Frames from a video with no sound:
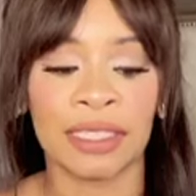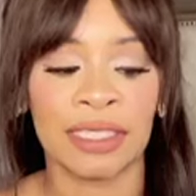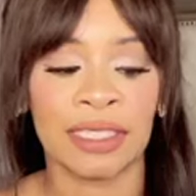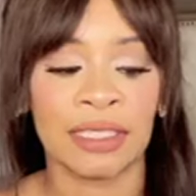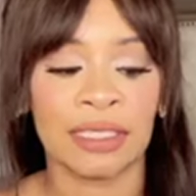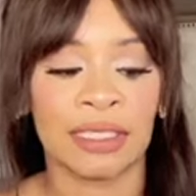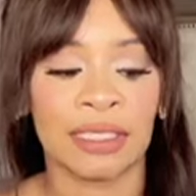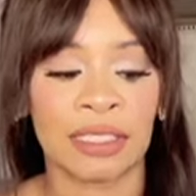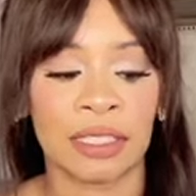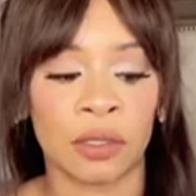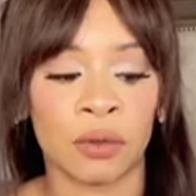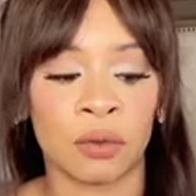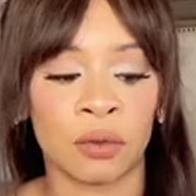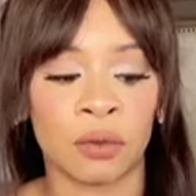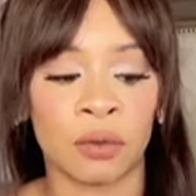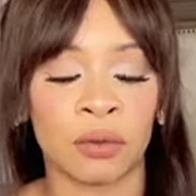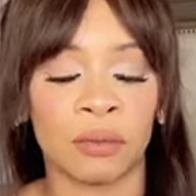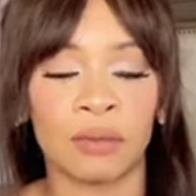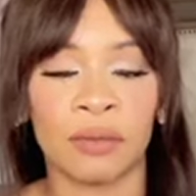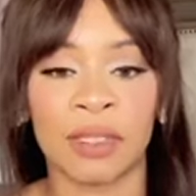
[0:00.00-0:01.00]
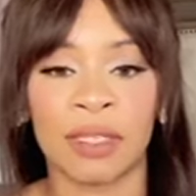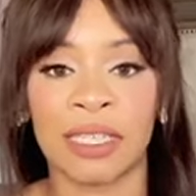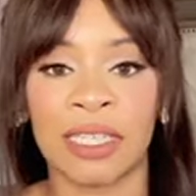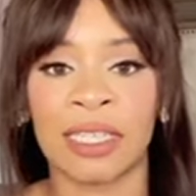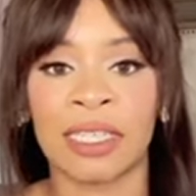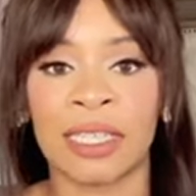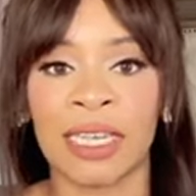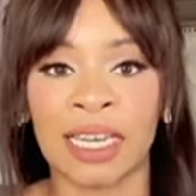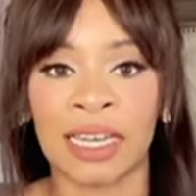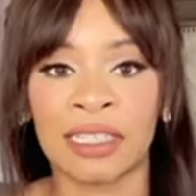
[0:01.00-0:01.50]
so
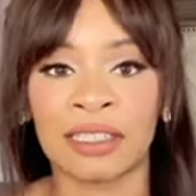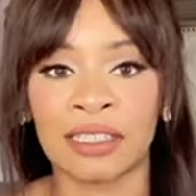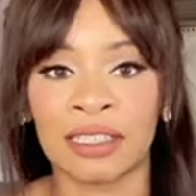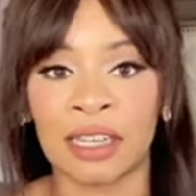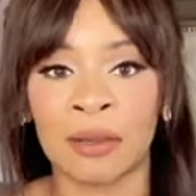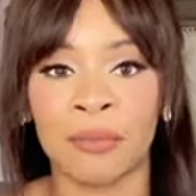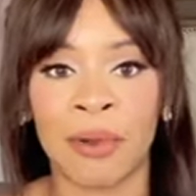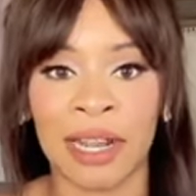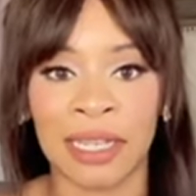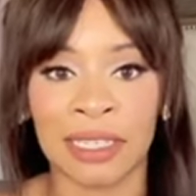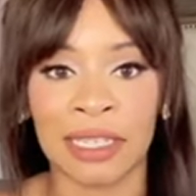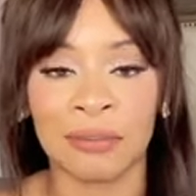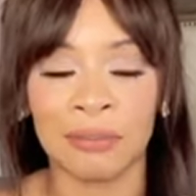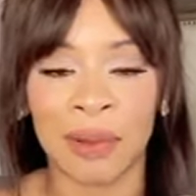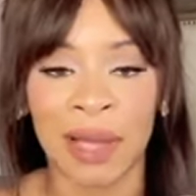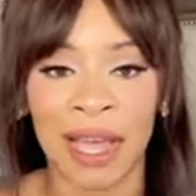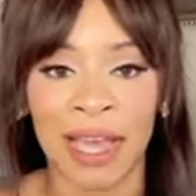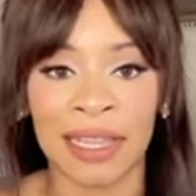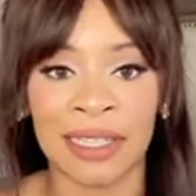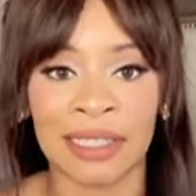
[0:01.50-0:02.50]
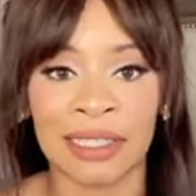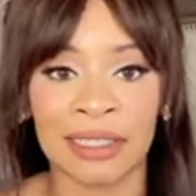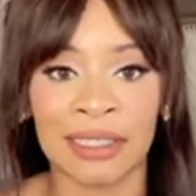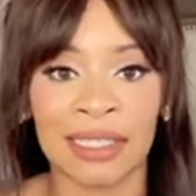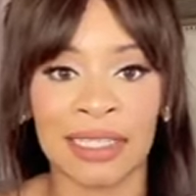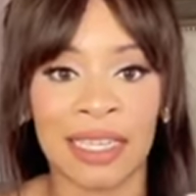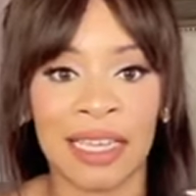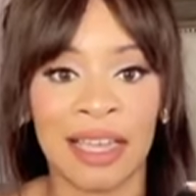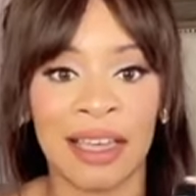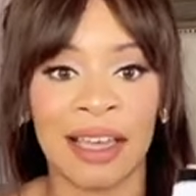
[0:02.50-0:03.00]
get into the brightening pads
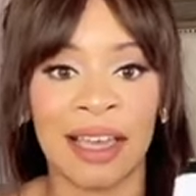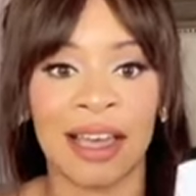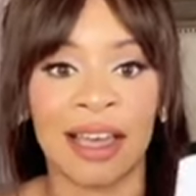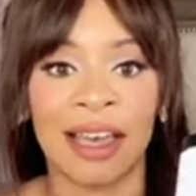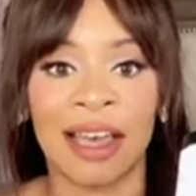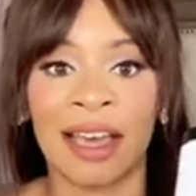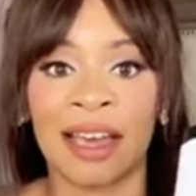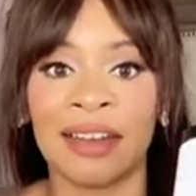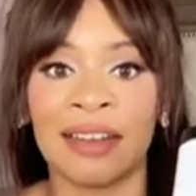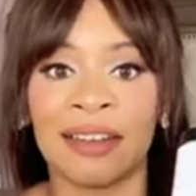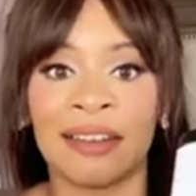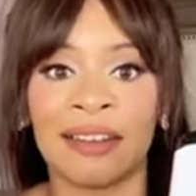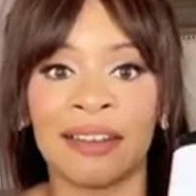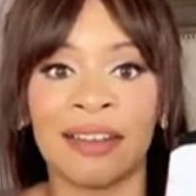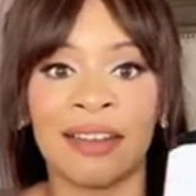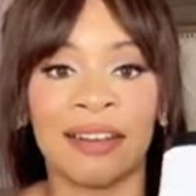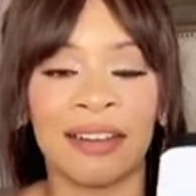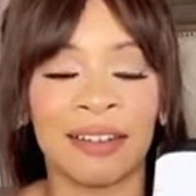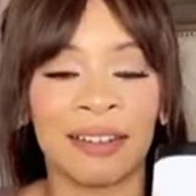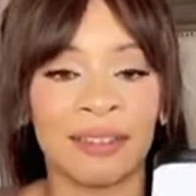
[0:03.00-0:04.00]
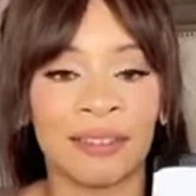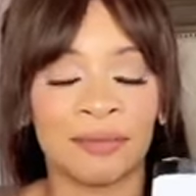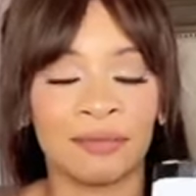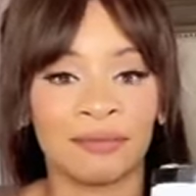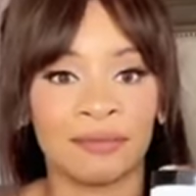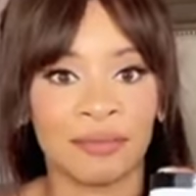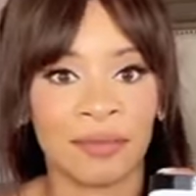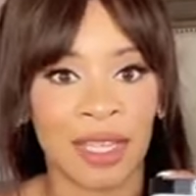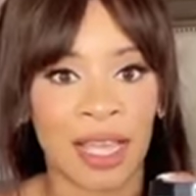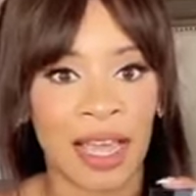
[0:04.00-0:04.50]
and
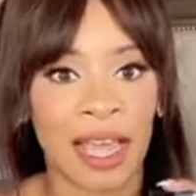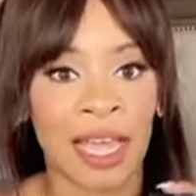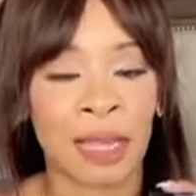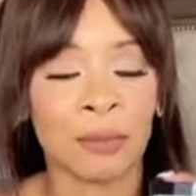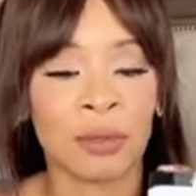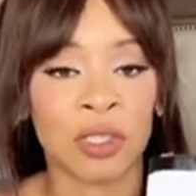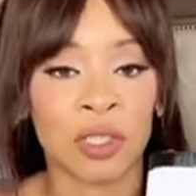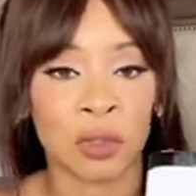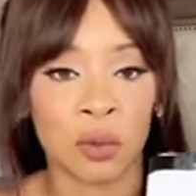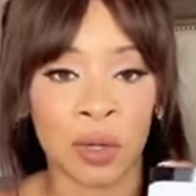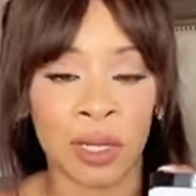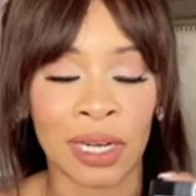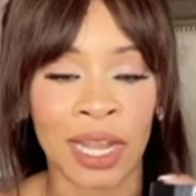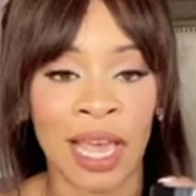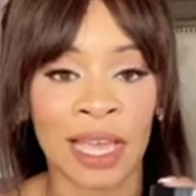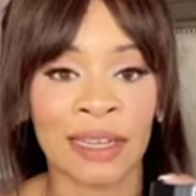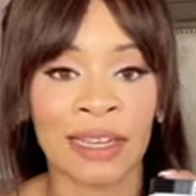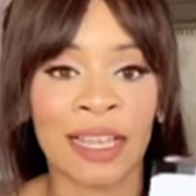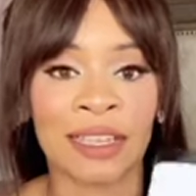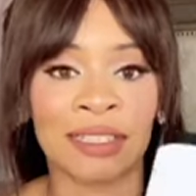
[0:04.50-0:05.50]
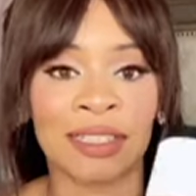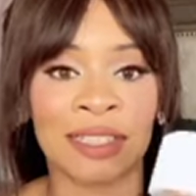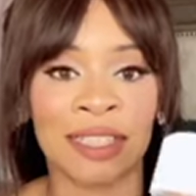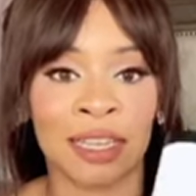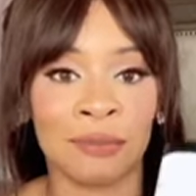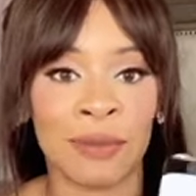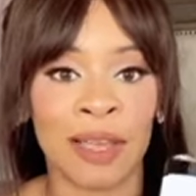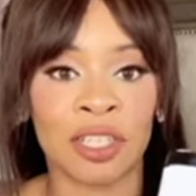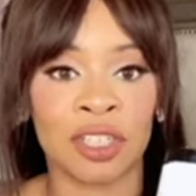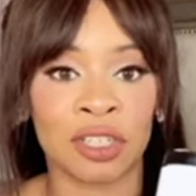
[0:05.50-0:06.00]
I am so glad that
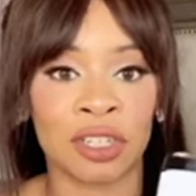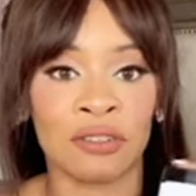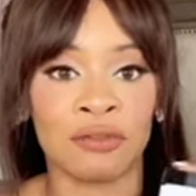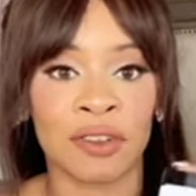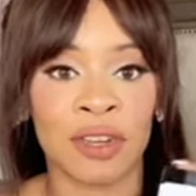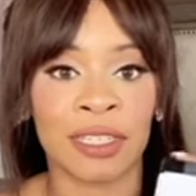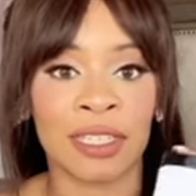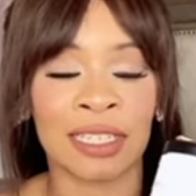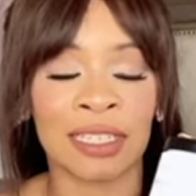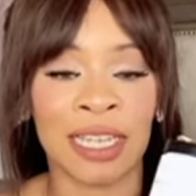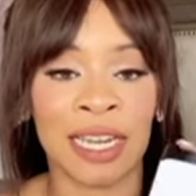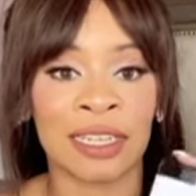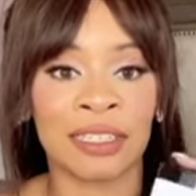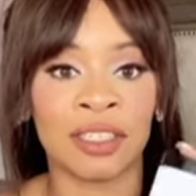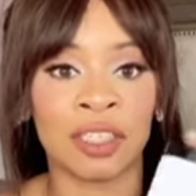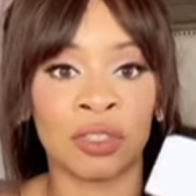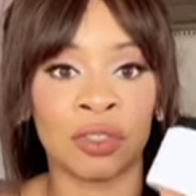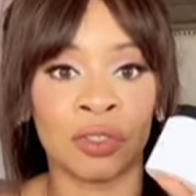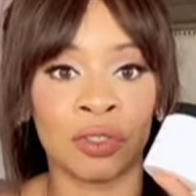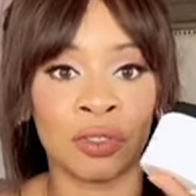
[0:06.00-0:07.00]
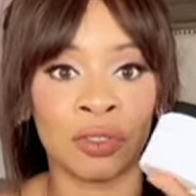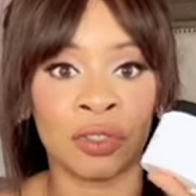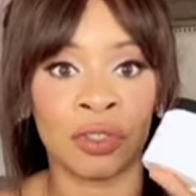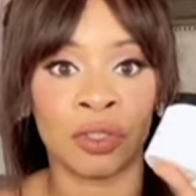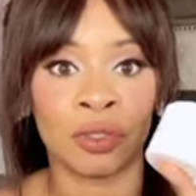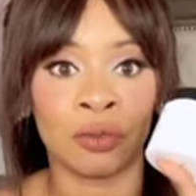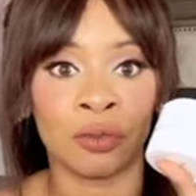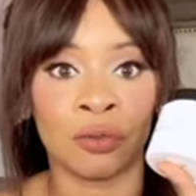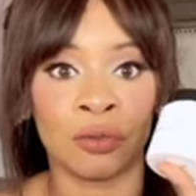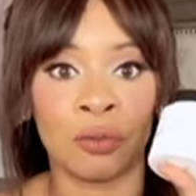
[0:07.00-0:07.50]
Skin by Jada Ross decided to,
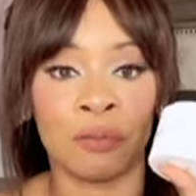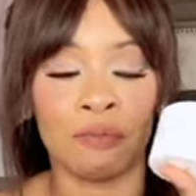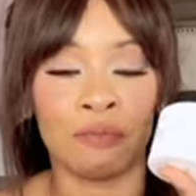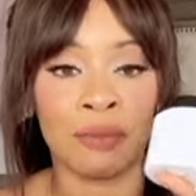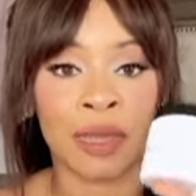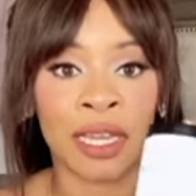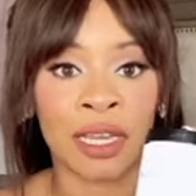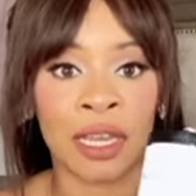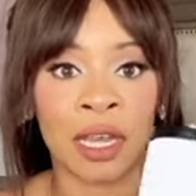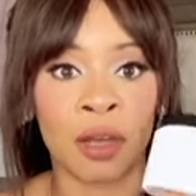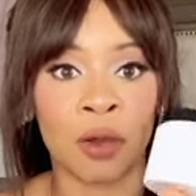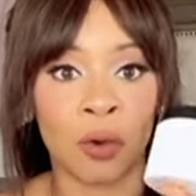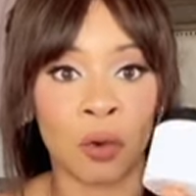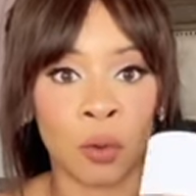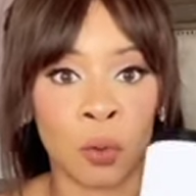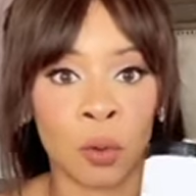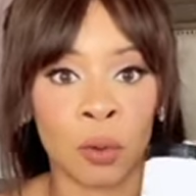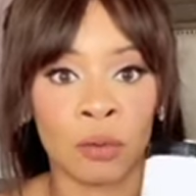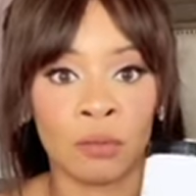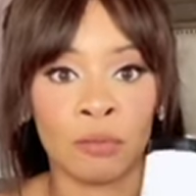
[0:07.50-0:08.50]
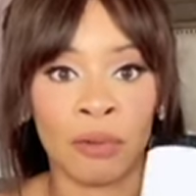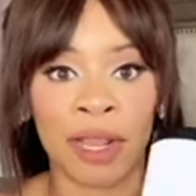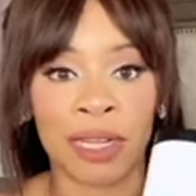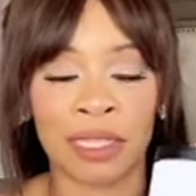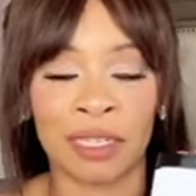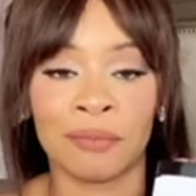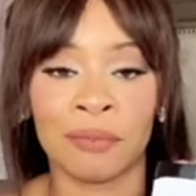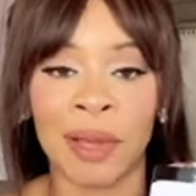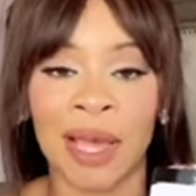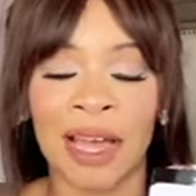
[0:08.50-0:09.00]
to make her own
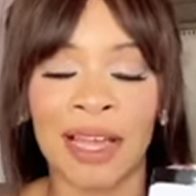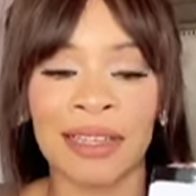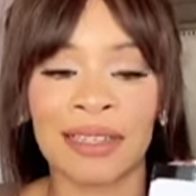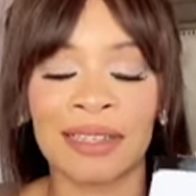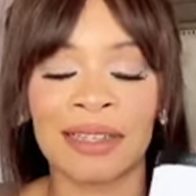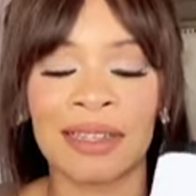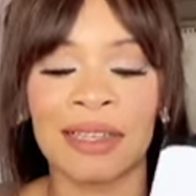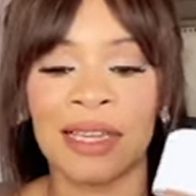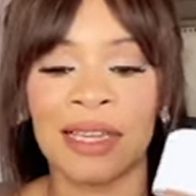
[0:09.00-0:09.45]
brightening pads.